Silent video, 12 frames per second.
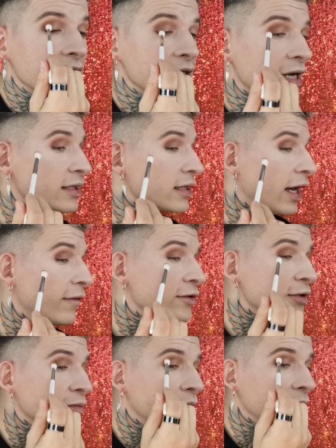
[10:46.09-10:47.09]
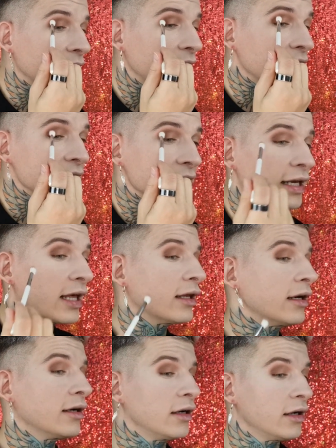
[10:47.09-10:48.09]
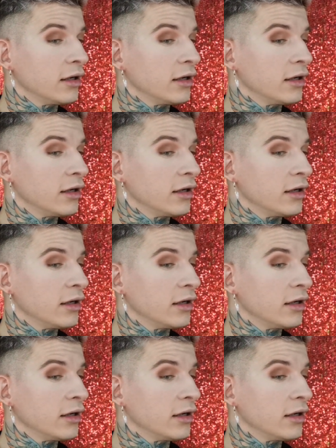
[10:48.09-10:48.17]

It doesn't have to blend together.